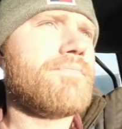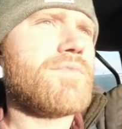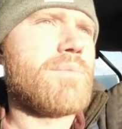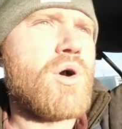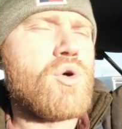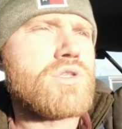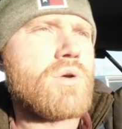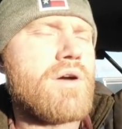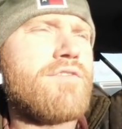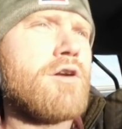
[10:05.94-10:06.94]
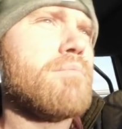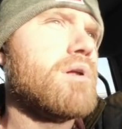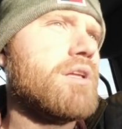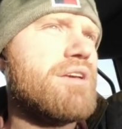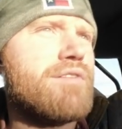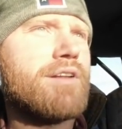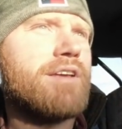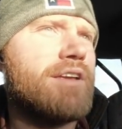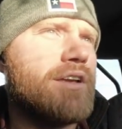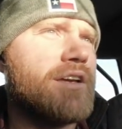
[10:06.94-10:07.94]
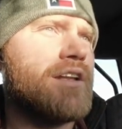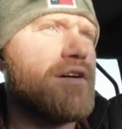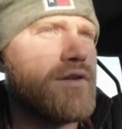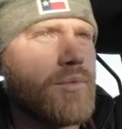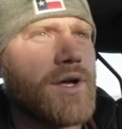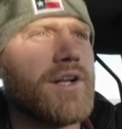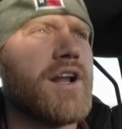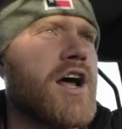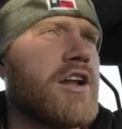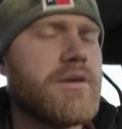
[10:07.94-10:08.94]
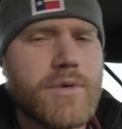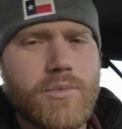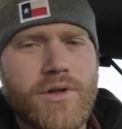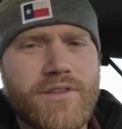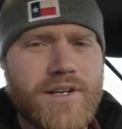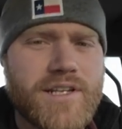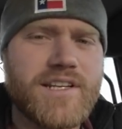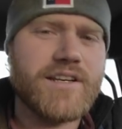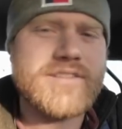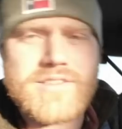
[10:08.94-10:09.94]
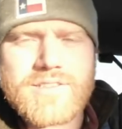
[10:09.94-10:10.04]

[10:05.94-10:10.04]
I'm also a firm believer that you can never win an argument with an idiot.